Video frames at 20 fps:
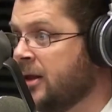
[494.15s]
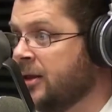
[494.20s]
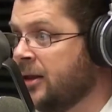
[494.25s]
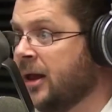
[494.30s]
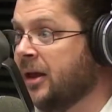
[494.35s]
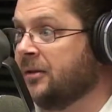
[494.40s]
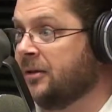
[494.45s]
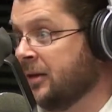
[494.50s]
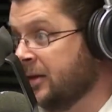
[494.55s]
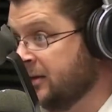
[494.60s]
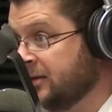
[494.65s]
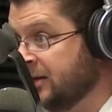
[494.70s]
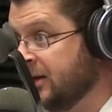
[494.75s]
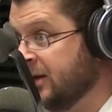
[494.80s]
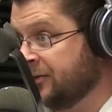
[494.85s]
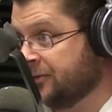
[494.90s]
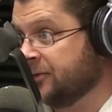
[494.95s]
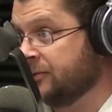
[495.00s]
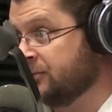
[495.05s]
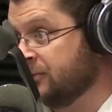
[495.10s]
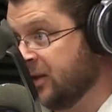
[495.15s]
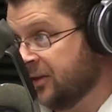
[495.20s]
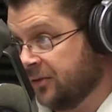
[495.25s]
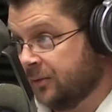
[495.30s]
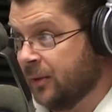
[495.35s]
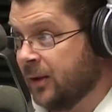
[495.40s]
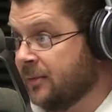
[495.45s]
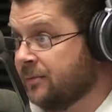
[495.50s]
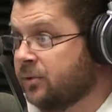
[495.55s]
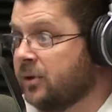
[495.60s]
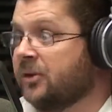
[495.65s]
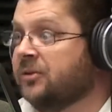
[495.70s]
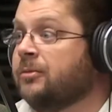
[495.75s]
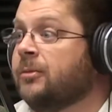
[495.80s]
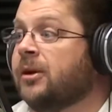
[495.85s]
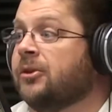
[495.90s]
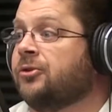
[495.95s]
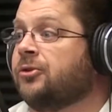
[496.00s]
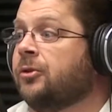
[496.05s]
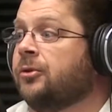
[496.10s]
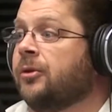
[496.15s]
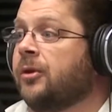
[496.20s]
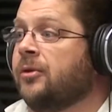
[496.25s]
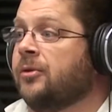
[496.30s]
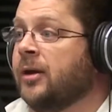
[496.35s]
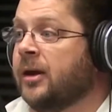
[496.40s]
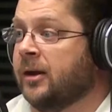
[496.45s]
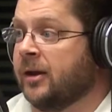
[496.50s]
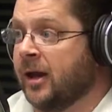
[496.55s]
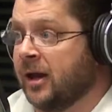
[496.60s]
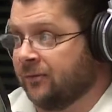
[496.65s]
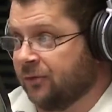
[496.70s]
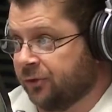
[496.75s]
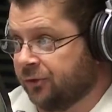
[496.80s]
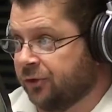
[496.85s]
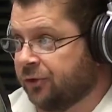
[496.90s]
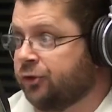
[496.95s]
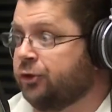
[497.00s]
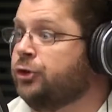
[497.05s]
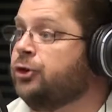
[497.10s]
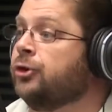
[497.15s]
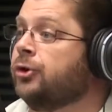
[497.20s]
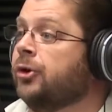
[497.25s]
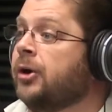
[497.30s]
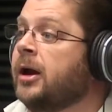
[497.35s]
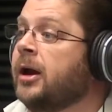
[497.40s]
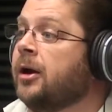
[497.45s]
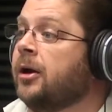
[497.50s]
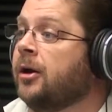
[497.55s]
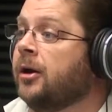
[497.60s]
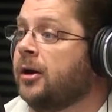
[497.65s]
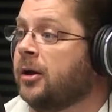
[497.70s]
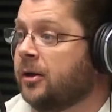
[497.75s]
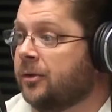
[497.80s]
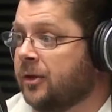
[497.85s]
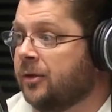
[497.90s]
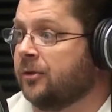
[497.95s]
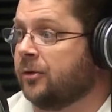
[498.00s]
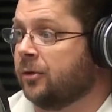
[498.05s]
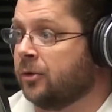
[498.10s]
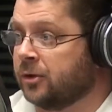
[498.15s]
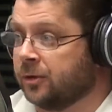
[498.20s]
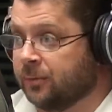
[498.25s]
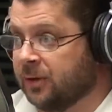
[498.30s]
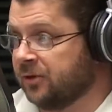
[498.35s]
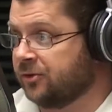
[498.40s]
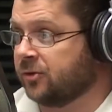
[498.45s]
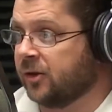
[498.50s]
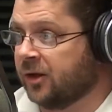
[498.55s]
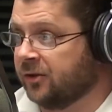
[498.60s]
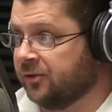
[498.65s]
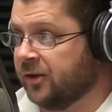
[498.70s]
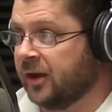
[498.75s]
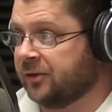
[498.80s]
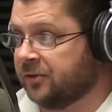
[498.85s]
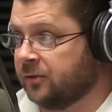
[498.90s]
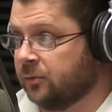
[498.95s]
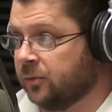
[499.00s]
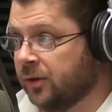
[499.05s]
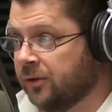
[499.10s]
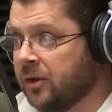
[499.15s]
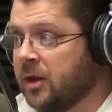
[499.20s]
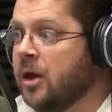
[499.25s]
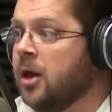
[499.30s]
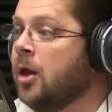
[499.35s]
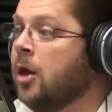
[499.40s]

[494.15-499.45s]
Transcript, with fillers: that needs to be in place to make sure that they have a secure area that they're going to be transacting with.